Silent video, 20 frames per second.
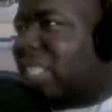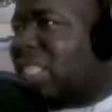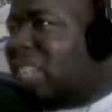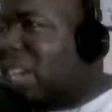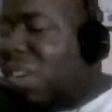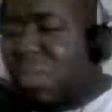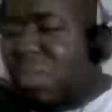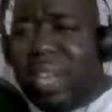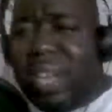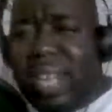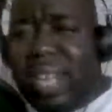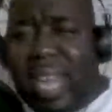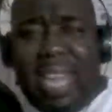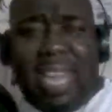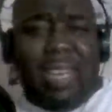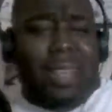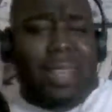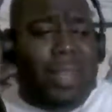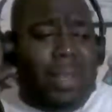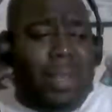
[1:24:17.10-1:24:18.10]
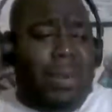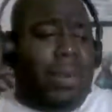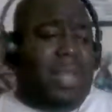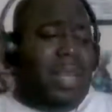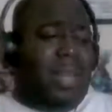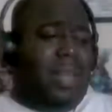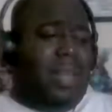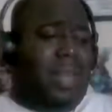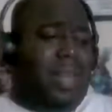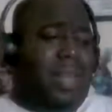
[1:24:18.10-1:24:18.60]
it's all
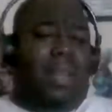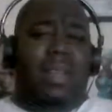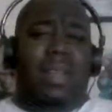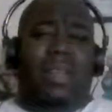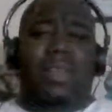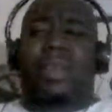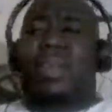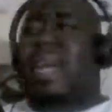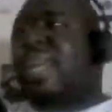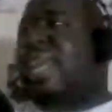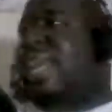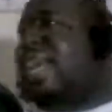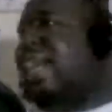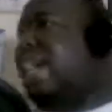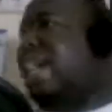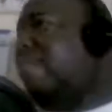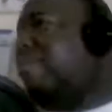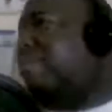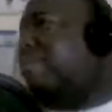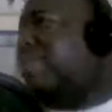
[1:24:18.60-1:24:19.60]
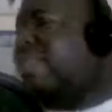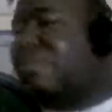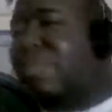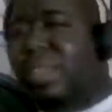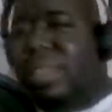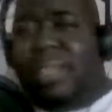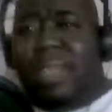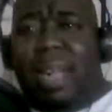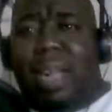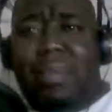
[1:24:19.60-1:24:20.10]
convoluted. You got to have
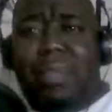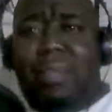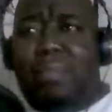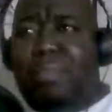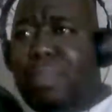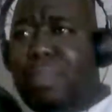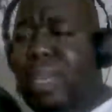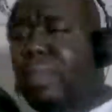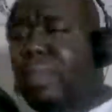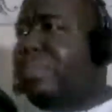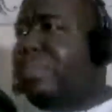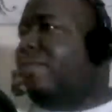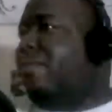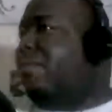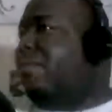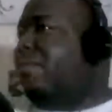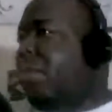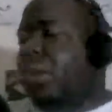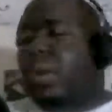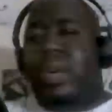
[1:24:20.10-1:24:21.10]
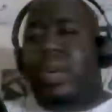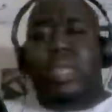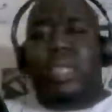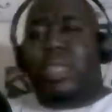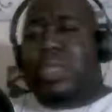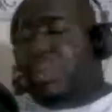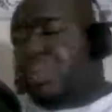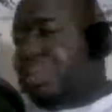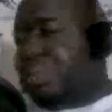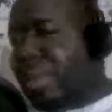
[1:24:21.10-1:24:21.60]
different types of people,
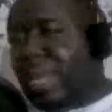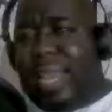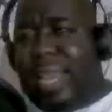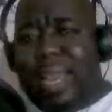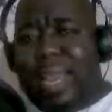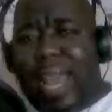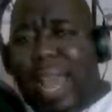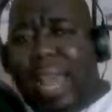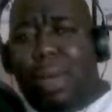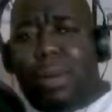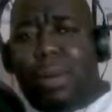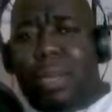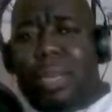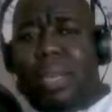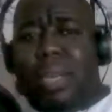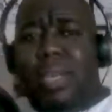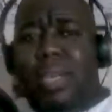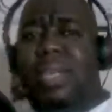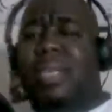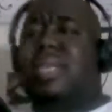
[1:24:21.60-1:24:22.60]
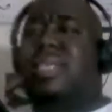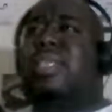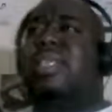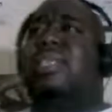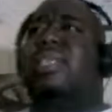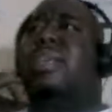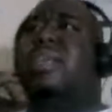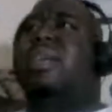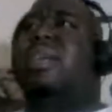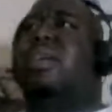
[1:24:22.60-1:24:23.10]
foreigners playing out
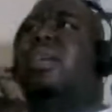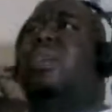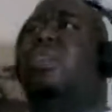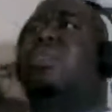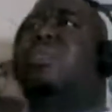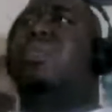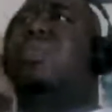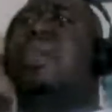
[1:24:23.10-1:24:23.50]
us. You